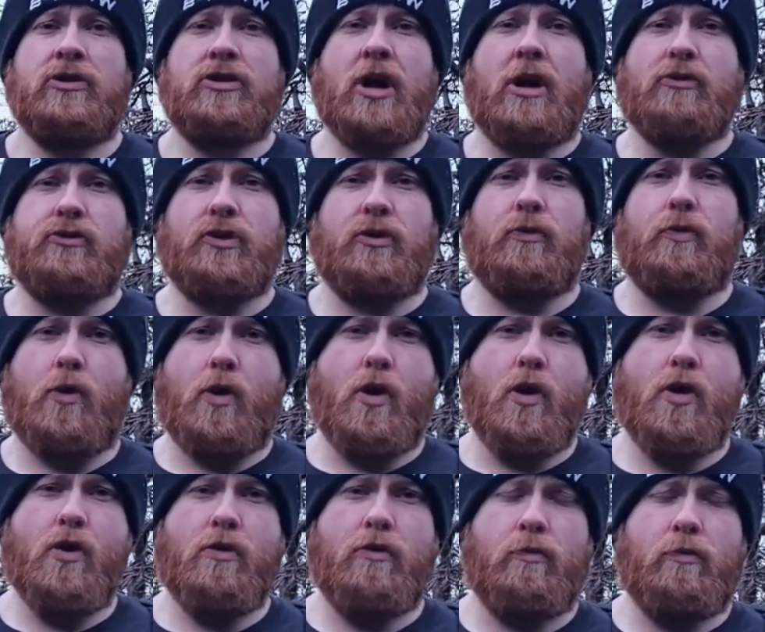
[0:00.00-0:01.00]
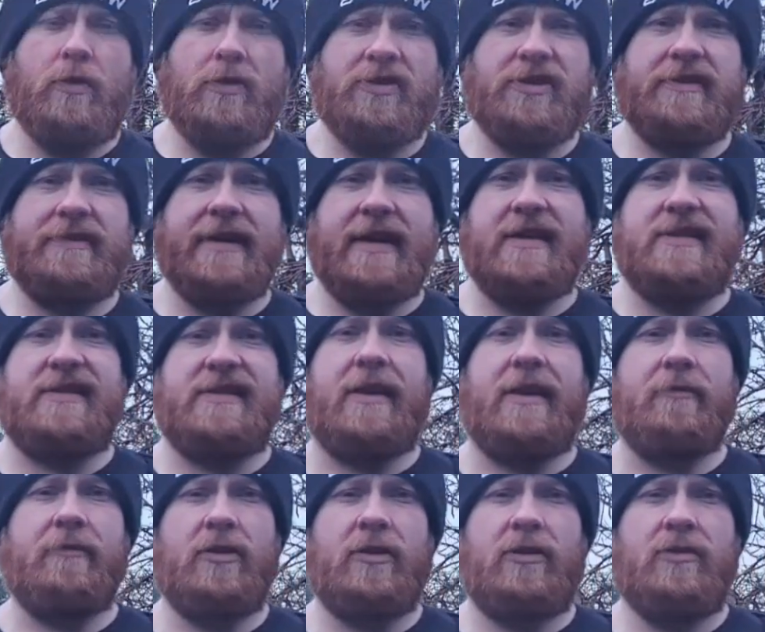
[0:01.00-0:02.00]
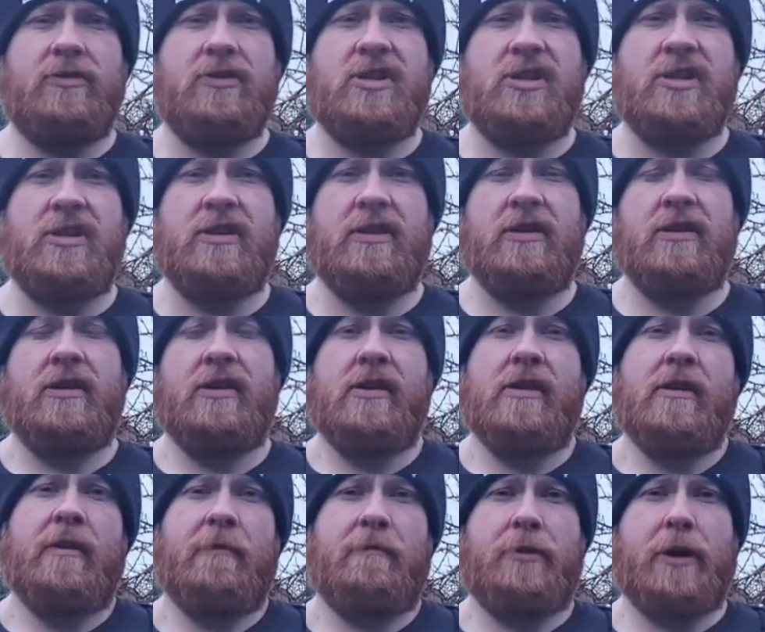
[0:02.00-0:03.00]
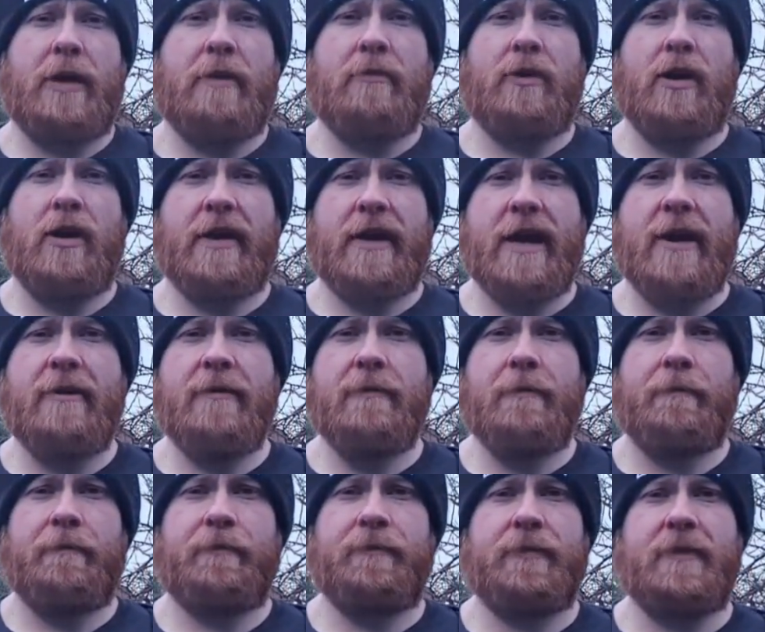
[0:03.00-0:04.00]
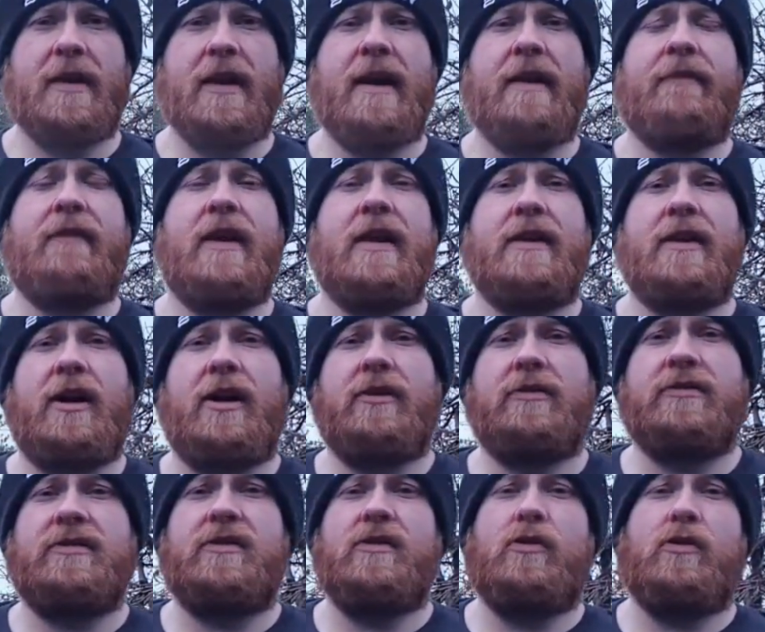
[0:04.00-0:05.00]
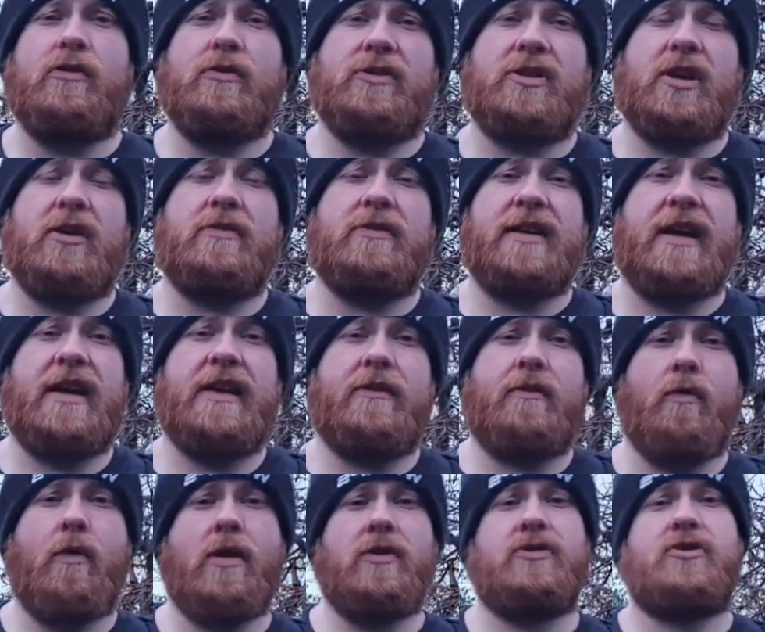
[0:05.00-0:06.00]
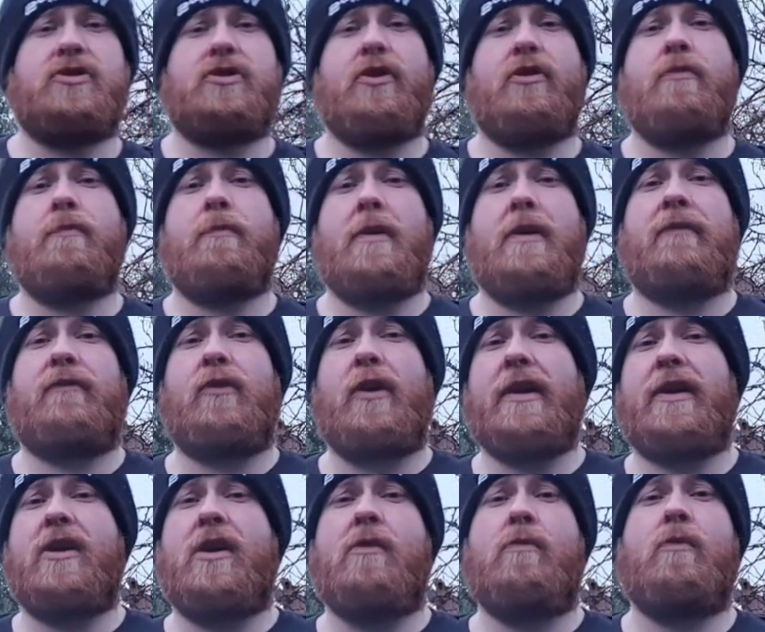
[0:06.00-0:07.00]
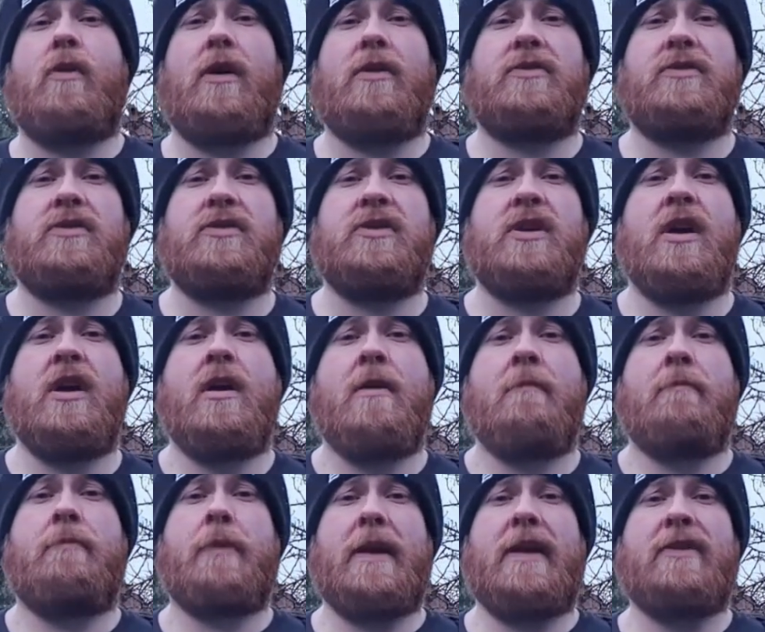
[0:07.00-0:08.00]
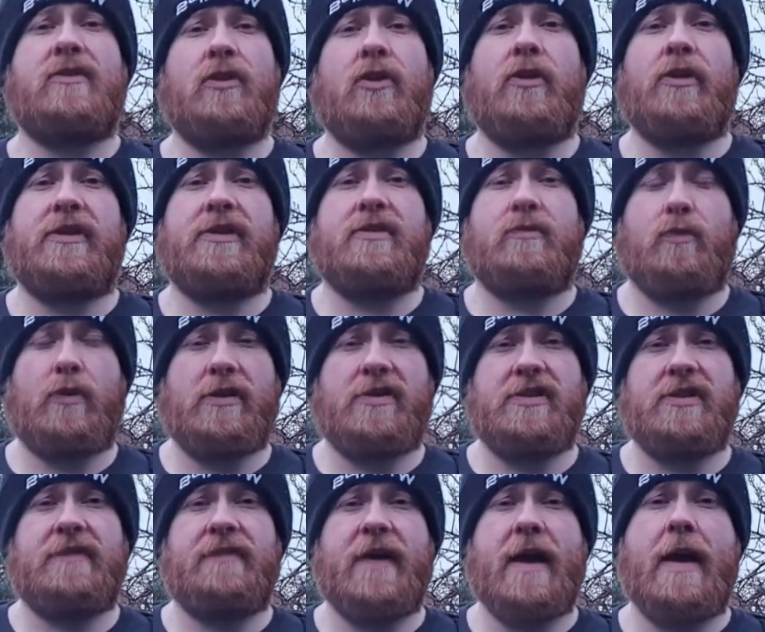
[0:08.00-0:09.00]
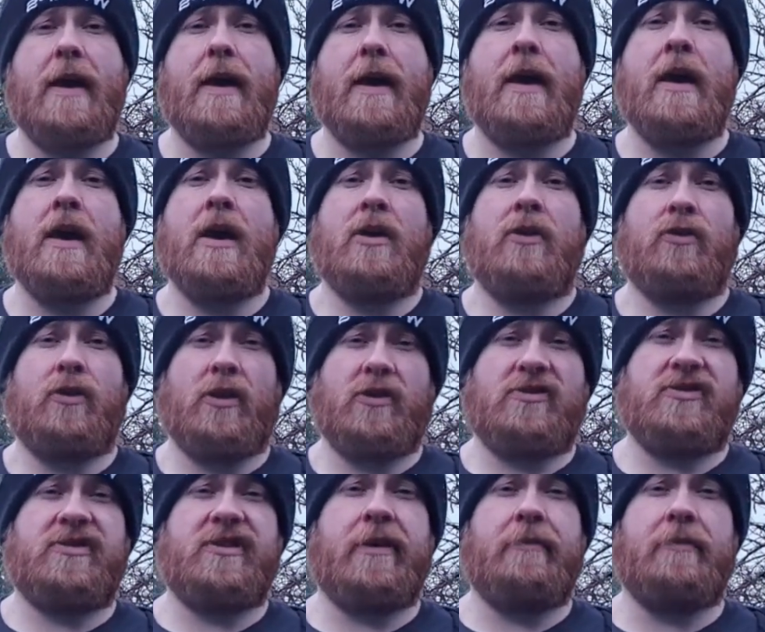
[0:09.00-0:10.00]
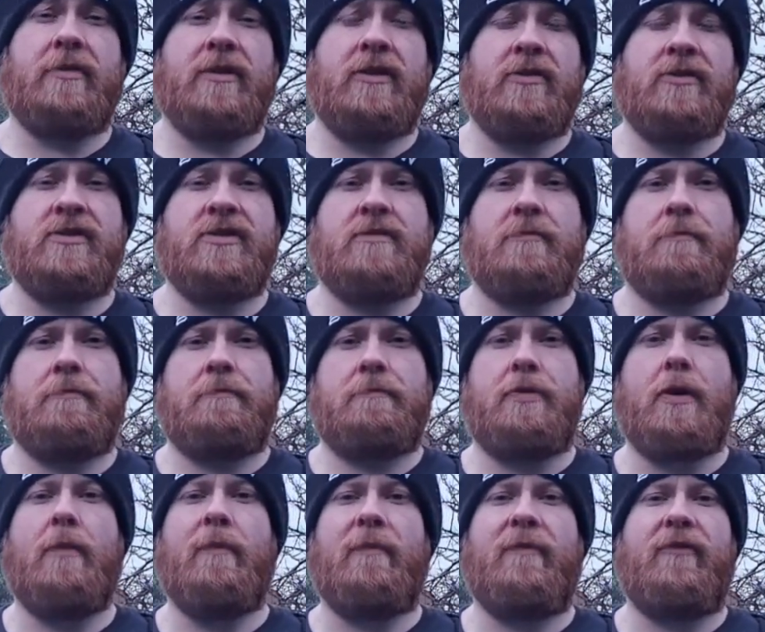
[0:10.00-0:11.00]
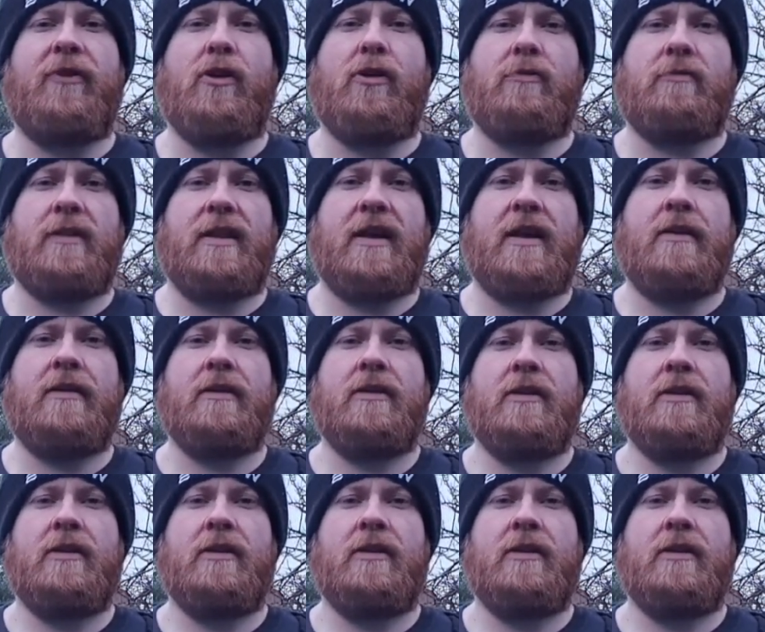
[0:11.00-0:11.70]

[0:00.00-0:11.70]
Total War, which is their stimulant pre-workout, and then I'll also take 1 scoop of Recon 1's Big Noise, which is their non-stimulant pump formula.